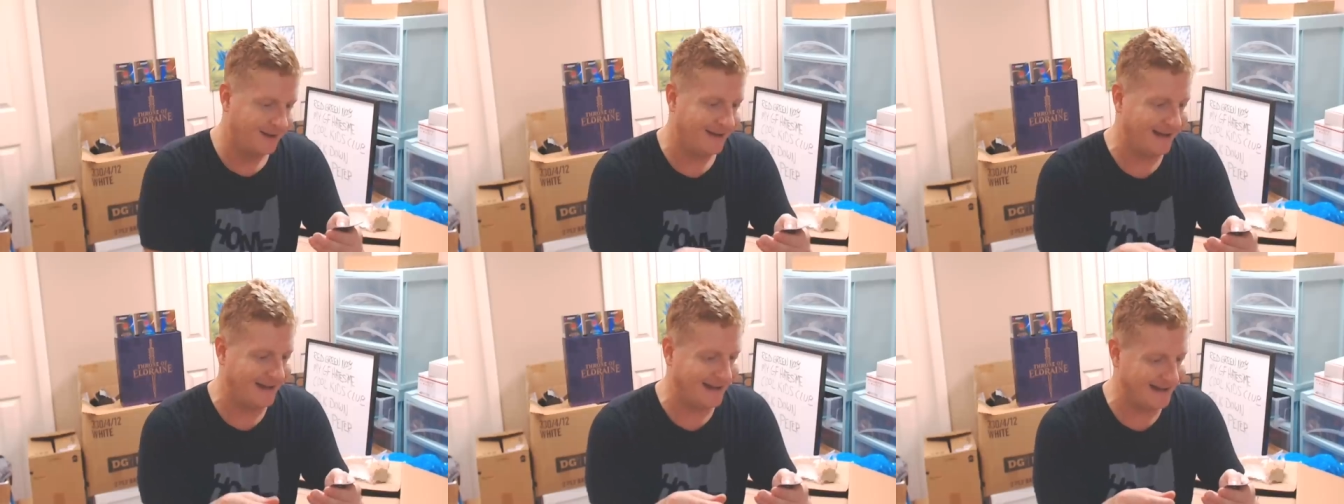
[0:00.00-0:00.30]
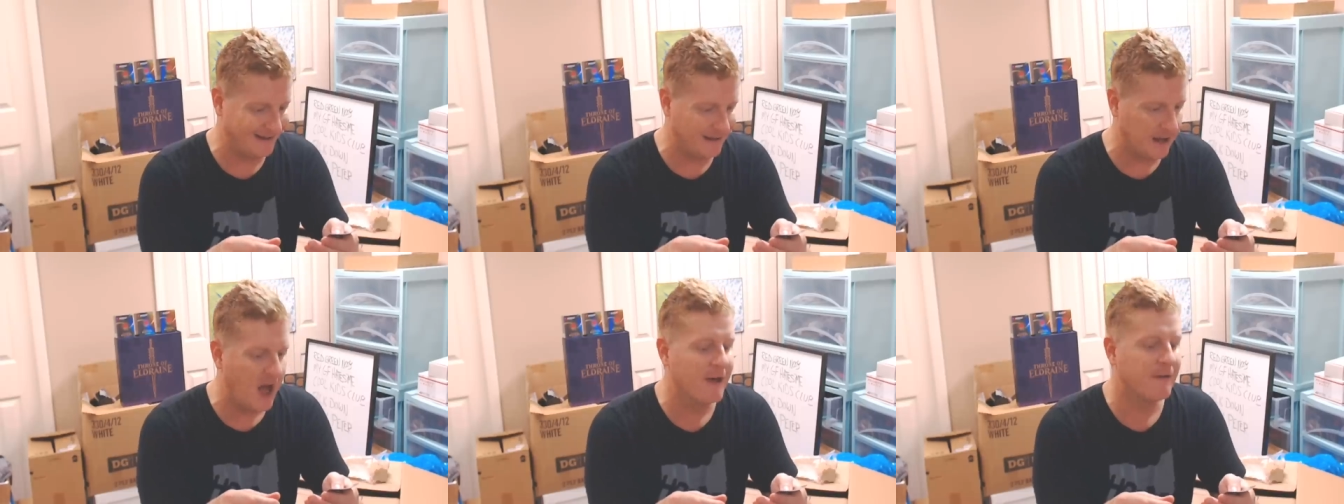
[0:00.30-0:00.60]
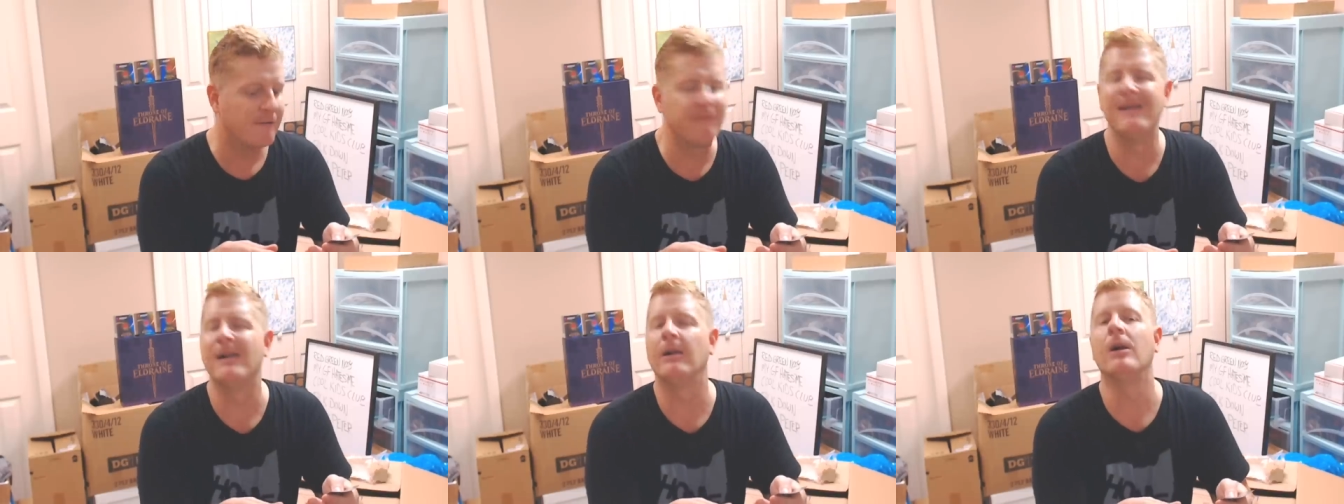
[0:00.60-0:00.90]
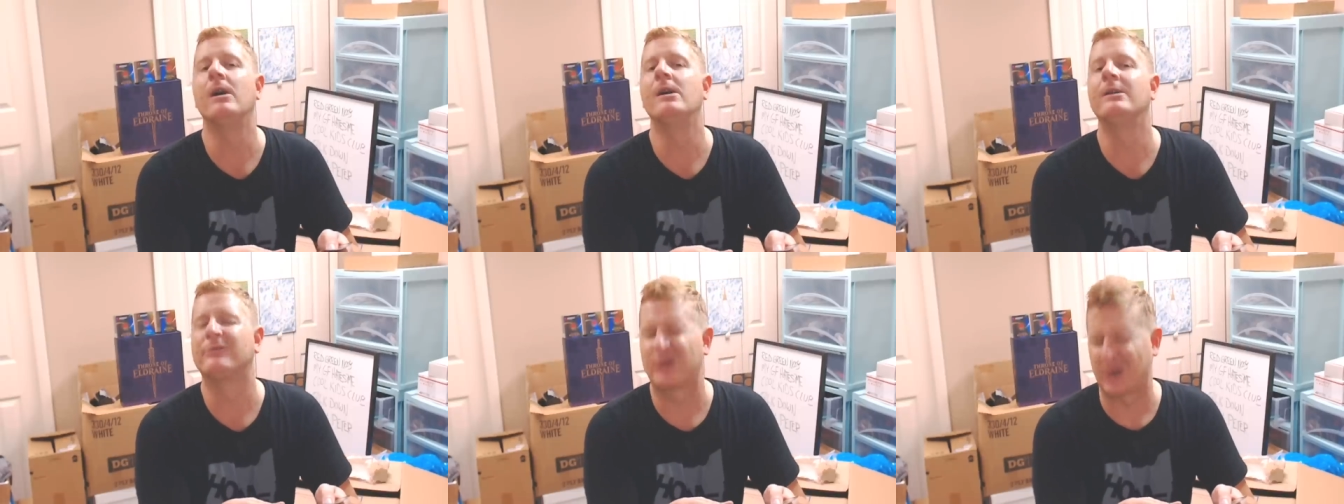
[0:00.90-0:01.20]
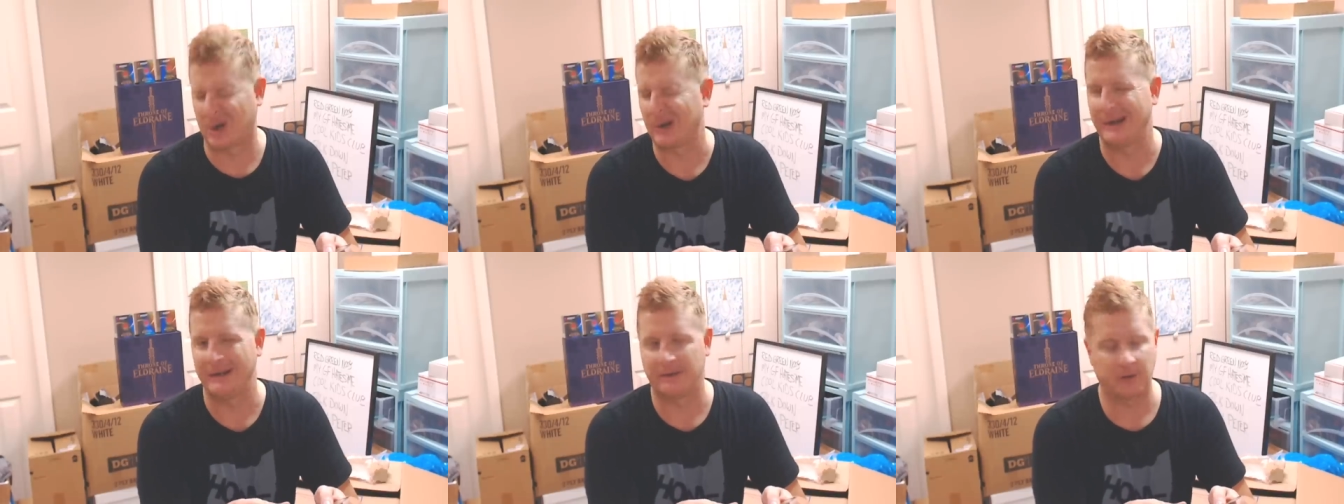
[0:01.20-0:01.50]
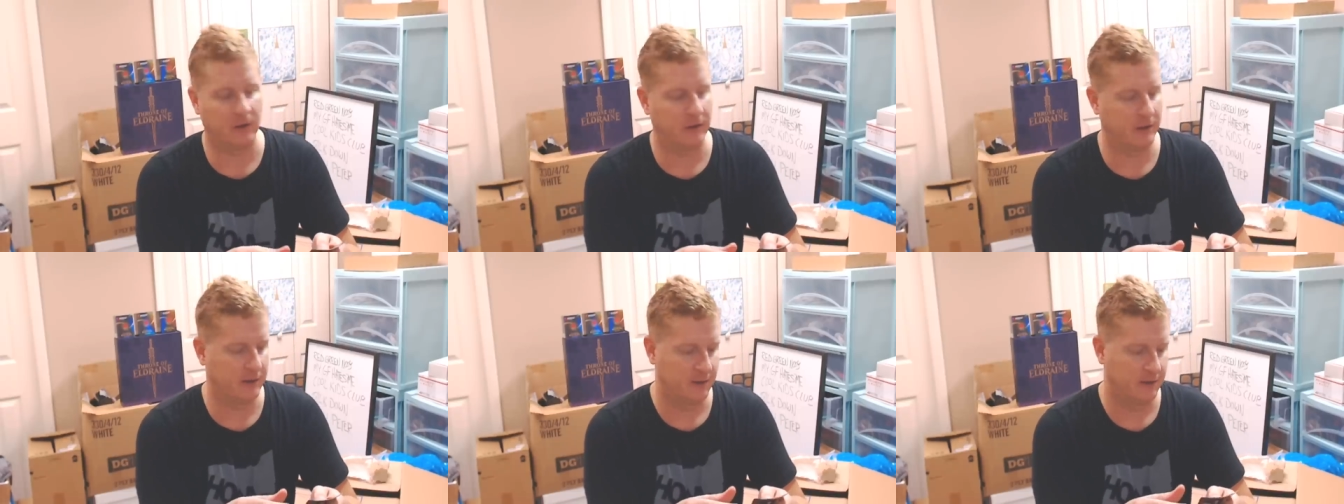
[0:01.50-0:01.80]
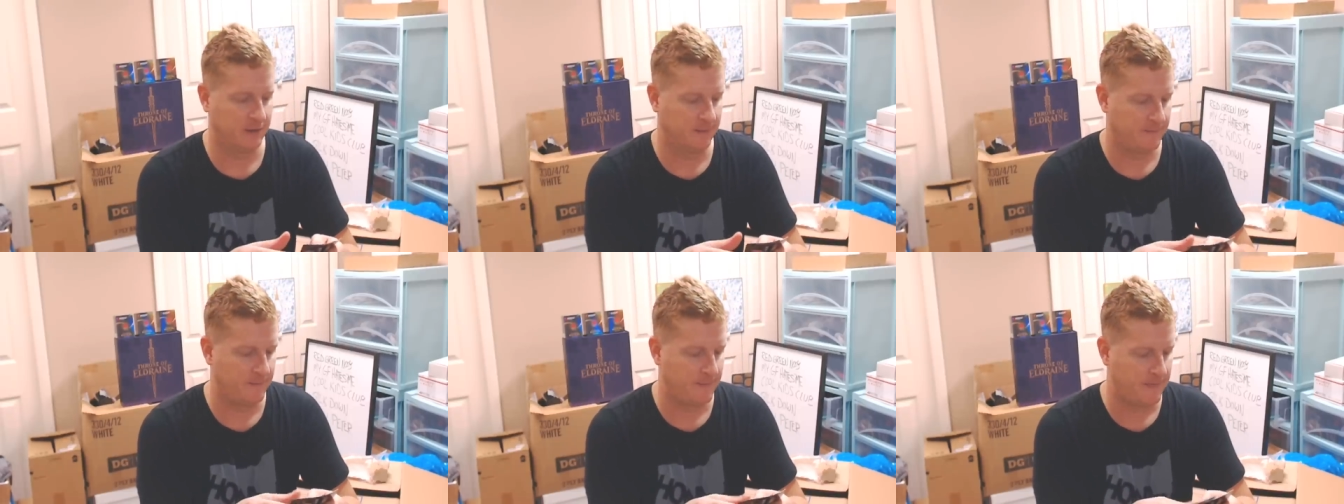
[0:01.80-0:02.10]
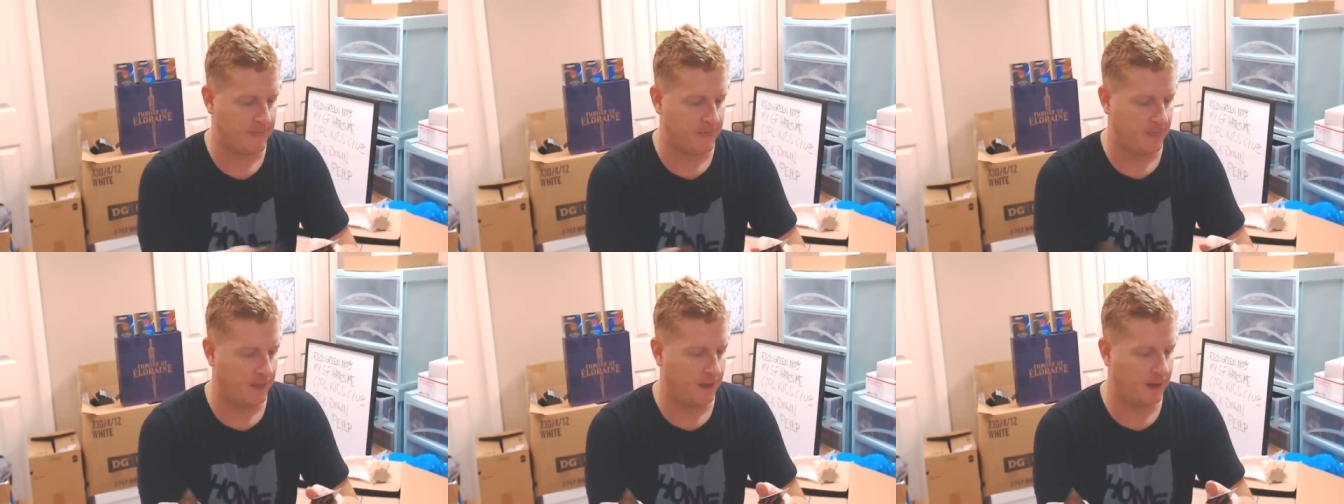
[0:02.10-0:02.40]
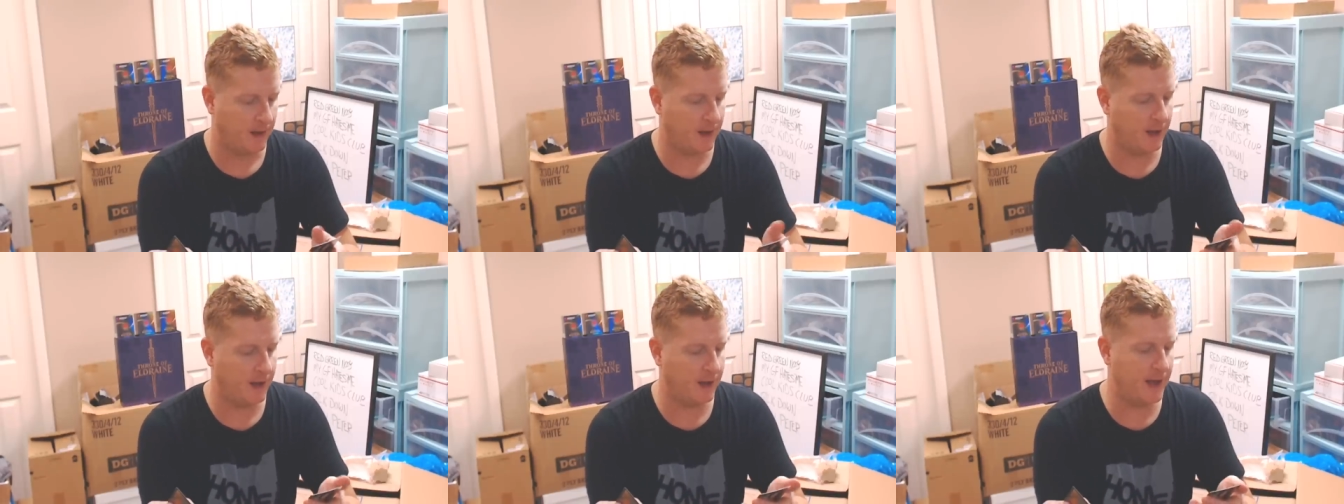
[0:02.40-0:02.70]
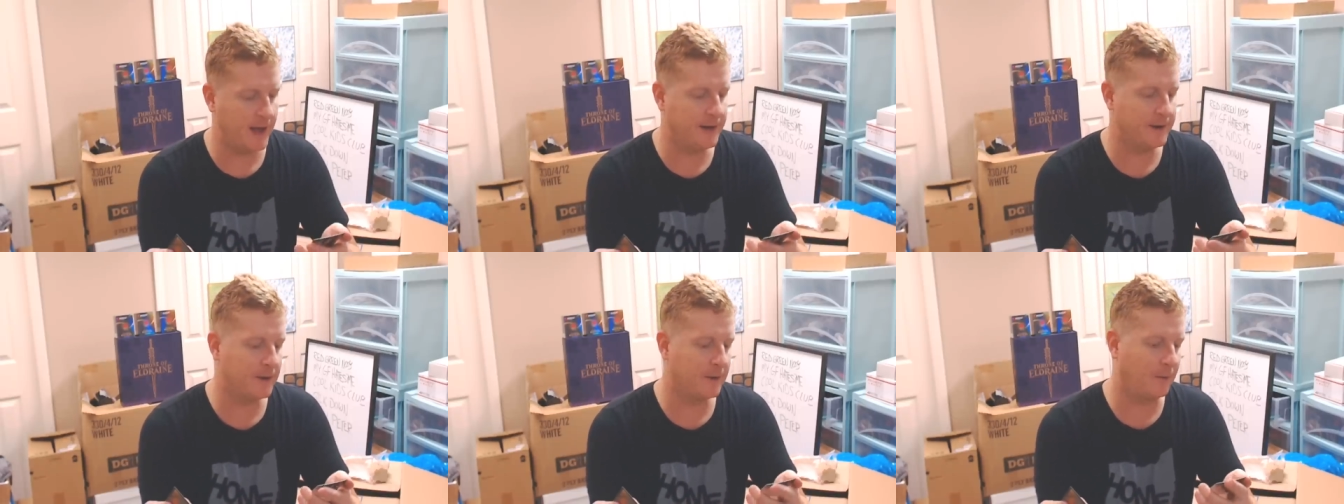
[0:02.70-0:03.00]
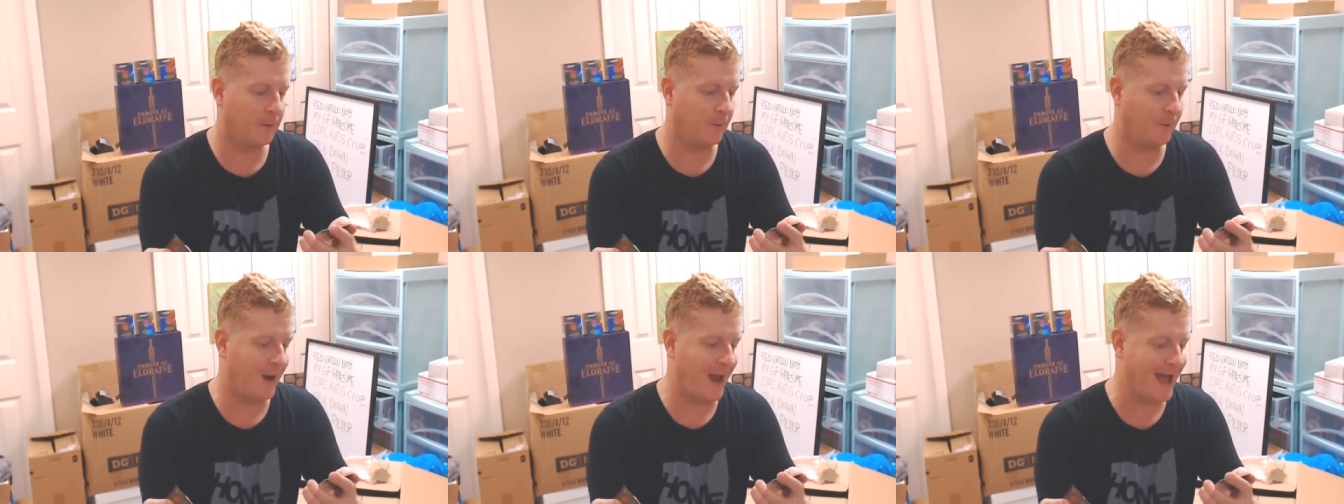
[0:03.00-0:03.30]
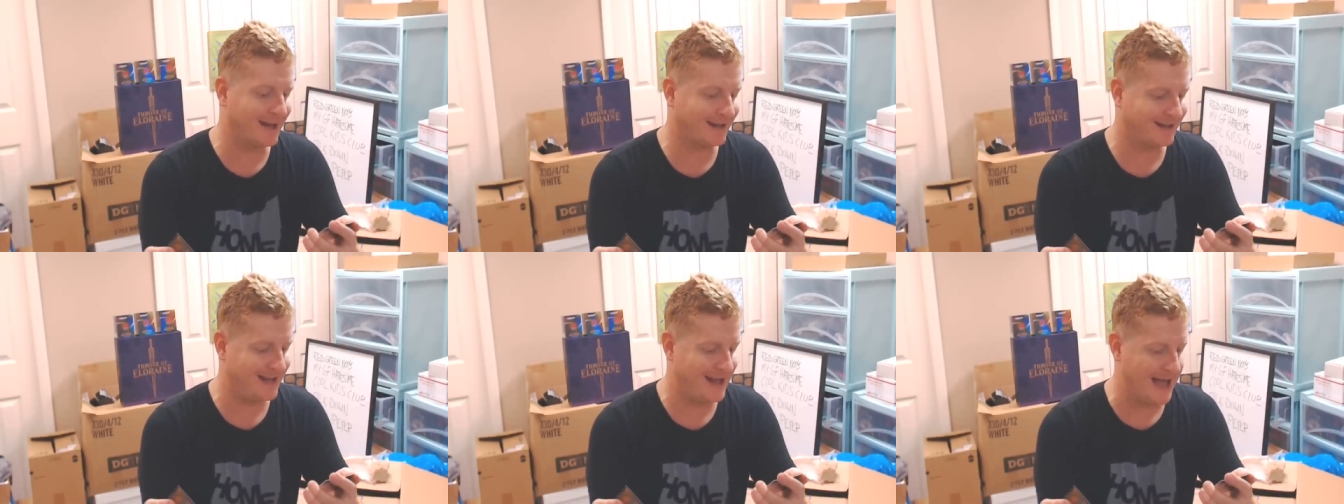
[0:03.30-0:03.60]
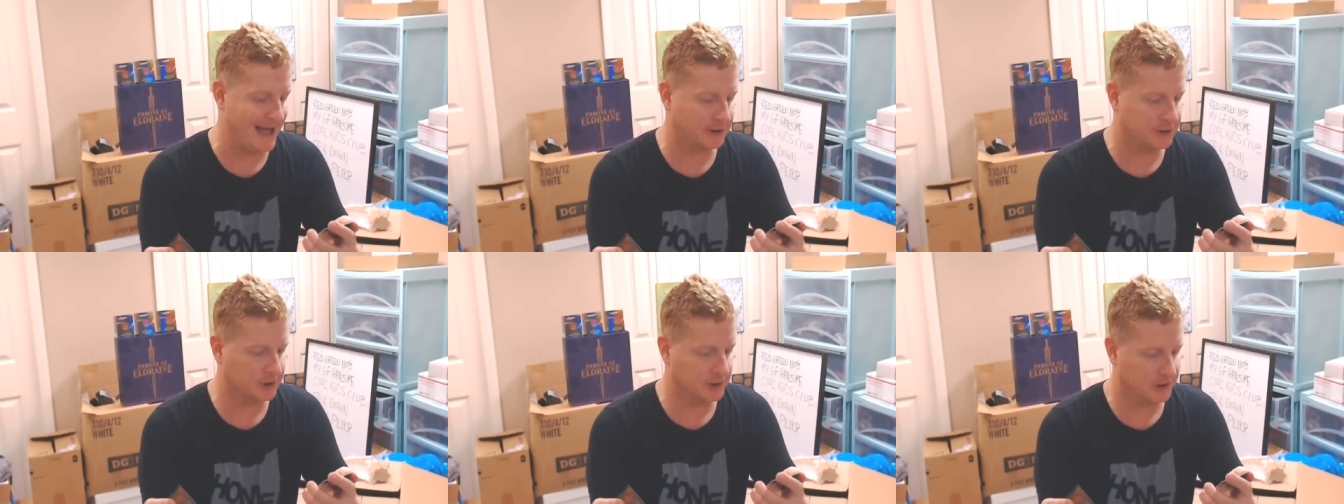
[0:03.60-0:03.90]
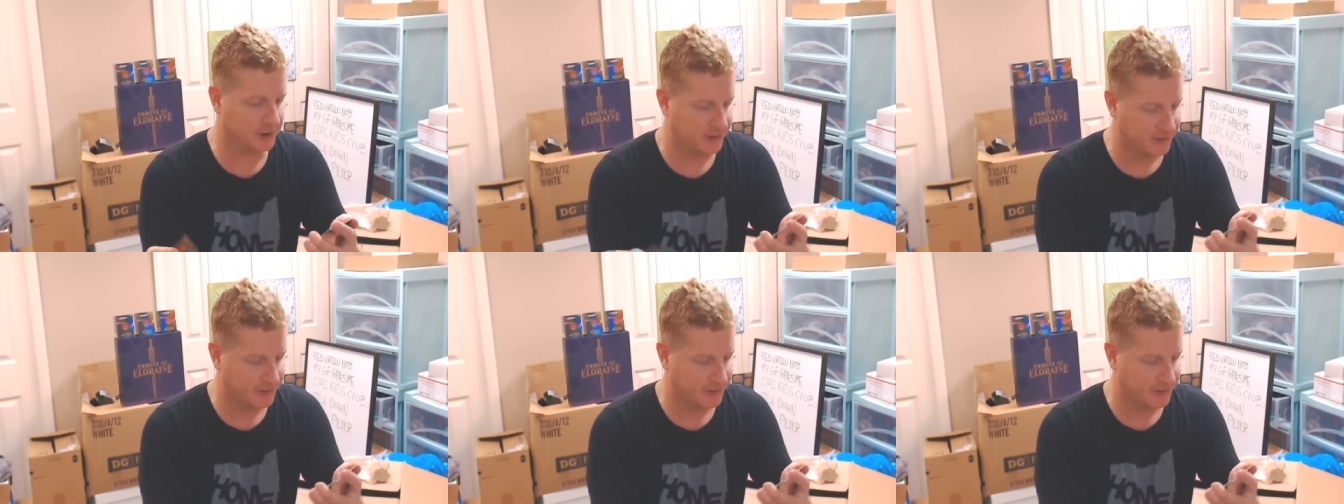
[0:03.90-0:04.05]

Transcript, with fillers: infiltrator and a rat catcher.